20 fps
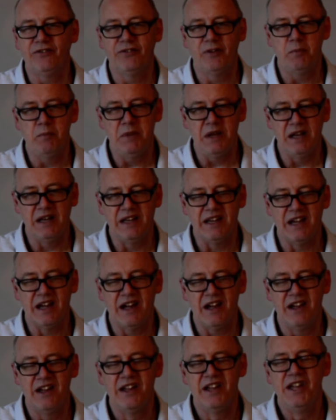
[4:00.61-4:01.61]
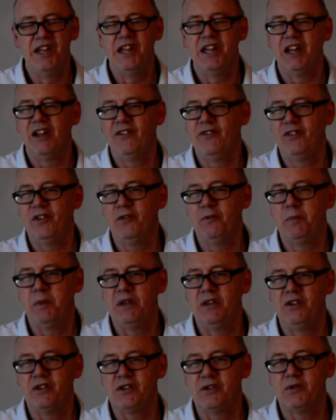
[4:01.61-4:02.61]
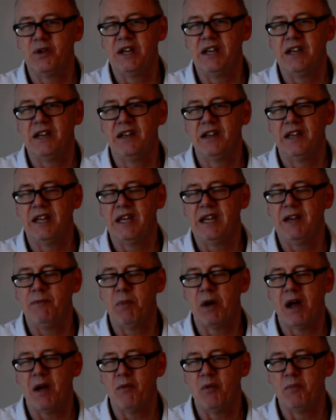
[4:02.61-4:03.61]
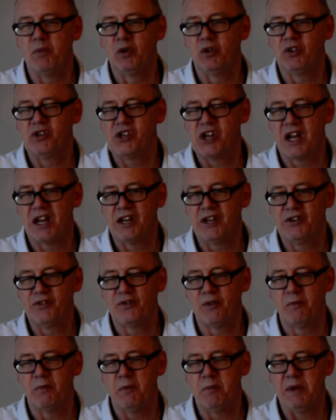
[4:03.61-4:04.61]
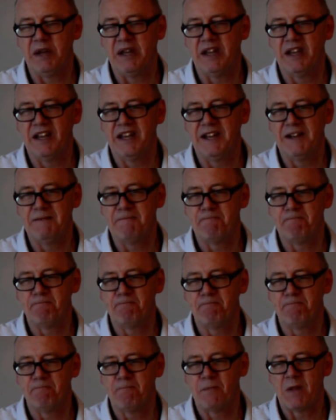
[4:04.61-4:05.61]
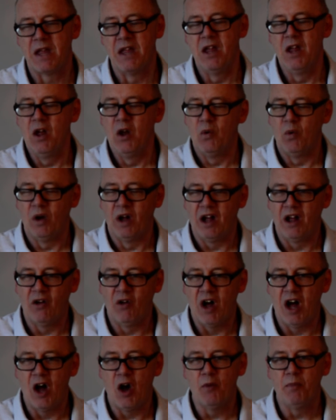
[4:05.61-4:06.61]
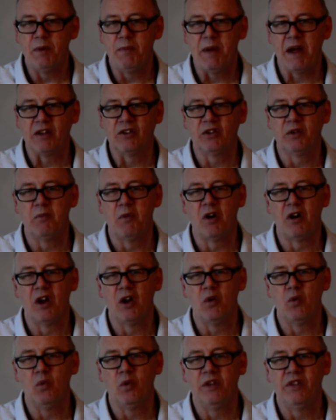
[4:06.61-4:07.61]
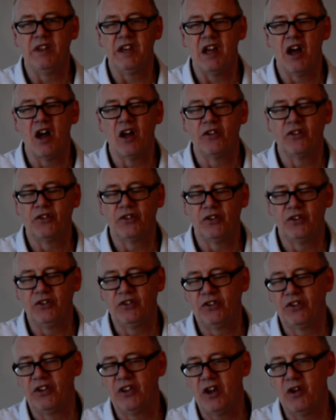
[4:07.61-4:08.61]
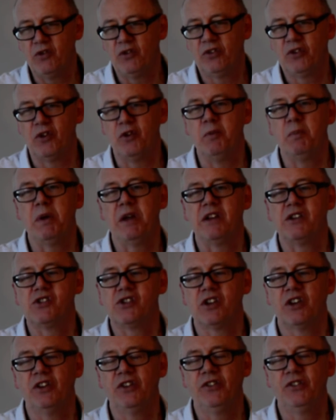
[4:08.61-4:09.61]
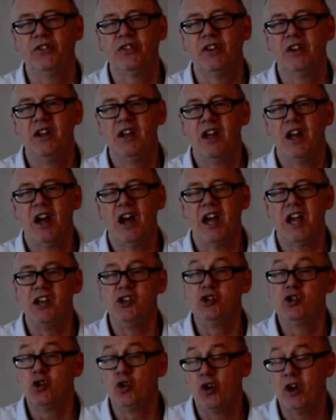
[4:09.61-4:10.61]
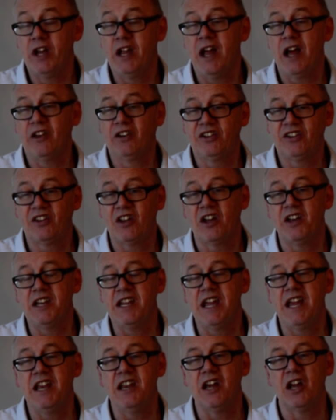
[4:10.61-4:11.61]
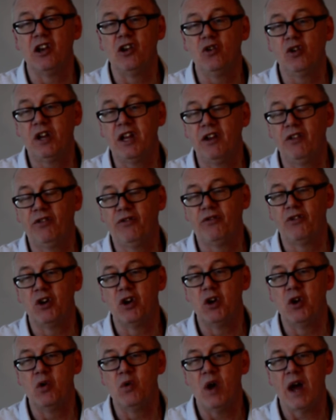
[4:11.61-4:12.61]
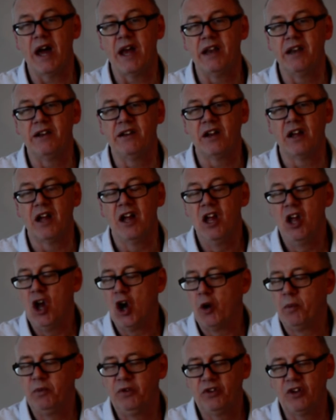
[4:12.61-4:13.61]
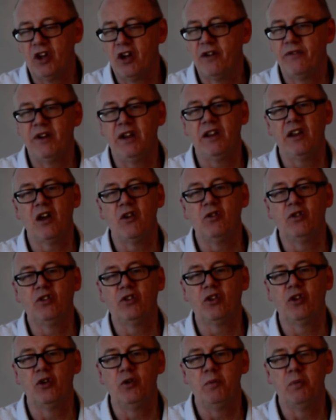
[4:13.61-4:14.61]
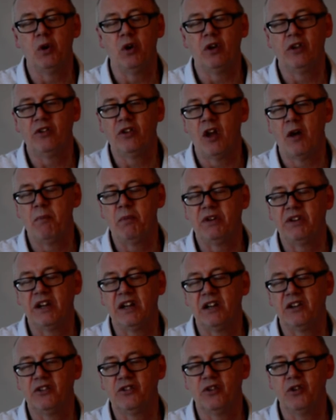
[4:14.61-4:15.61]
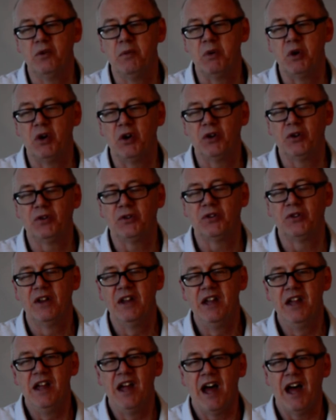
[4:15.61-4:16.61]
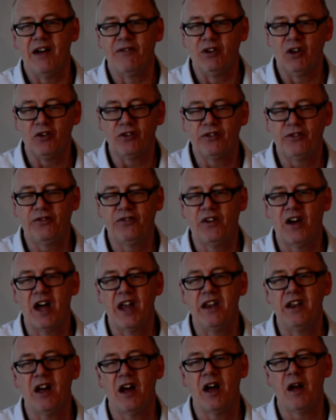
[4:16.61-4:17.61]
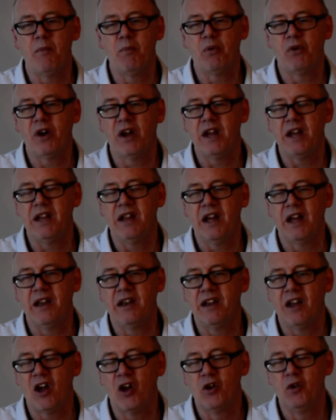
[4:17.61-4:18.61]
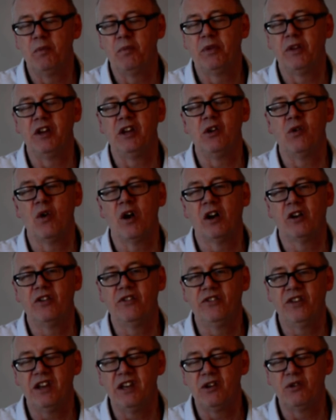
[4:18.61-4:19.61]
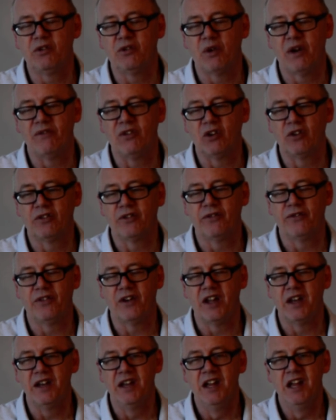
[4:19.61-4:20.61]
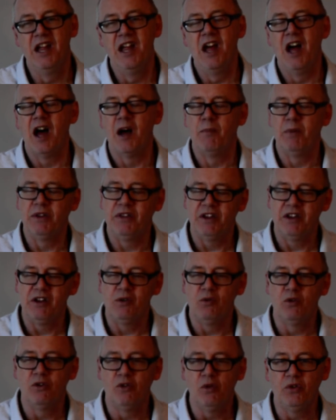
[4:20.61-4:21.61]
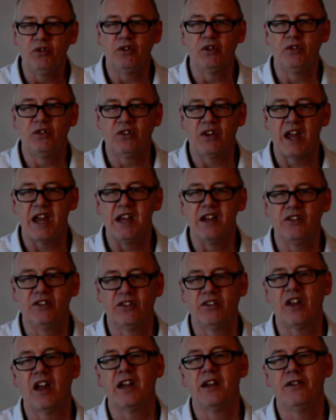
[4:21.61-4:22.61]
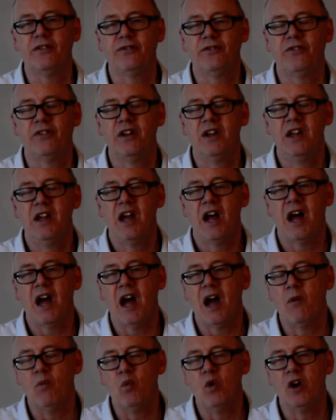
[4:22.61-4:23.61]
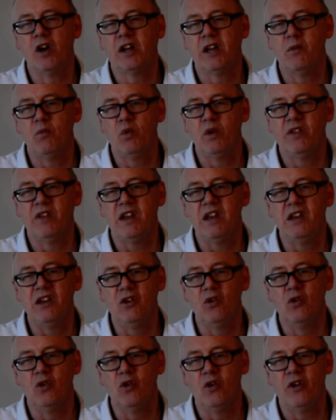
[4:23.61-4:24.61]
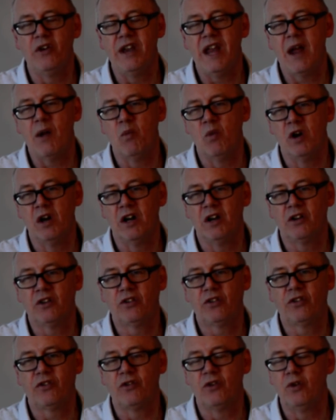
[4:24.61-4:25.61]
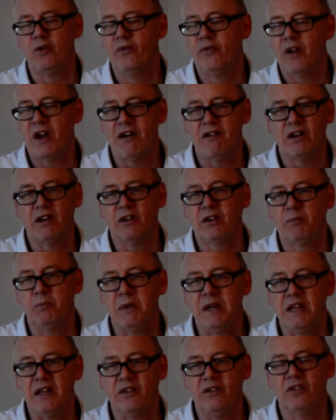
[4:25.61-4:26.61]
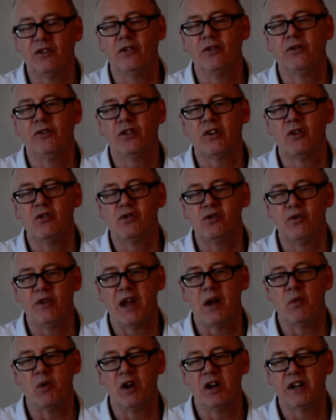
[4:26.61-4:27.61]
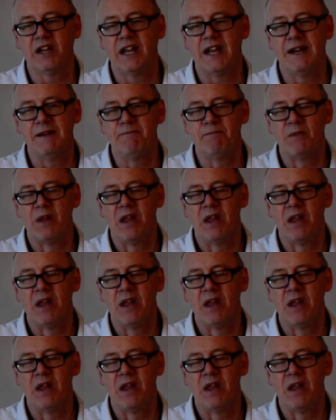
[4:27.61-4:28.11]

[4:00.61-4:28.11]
familiar if you've been doing the Bible books challenge from the beginning. Well, I'll be back tomorrow with the answers to those two pictures. Enjoy studying and looking through and observing those two particular two books. Have lots of fun. I pray and hope that you are continuing to have lots of fun, but that you are also staying safe and working within your networks through various means of social networking.